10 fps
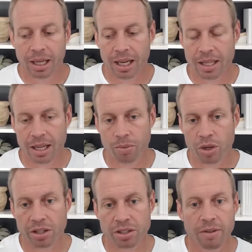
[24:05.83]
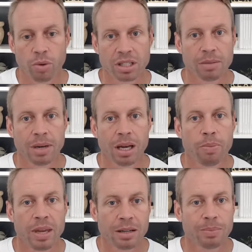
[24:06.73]
And then we also have once a month
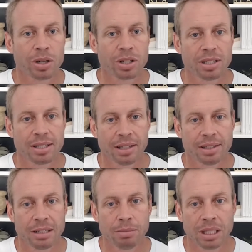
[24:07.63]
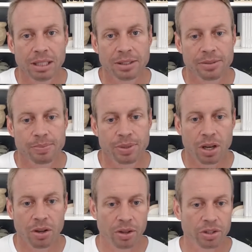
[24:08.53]
in-person sales team meetings.
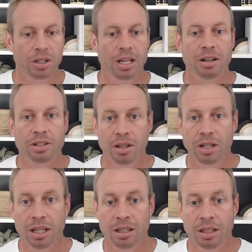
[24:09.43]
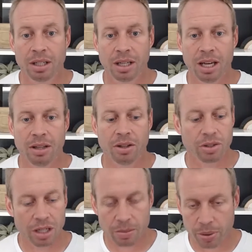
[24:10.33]
So those are in Arizona, and
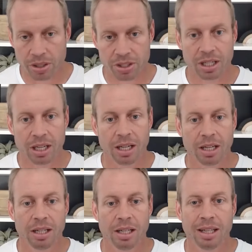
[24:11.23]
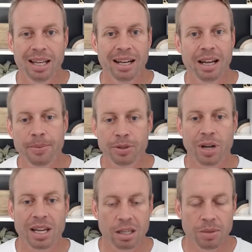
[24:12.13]
those are in person, and that helps
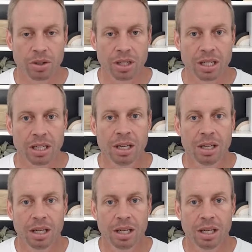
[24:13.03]
create community.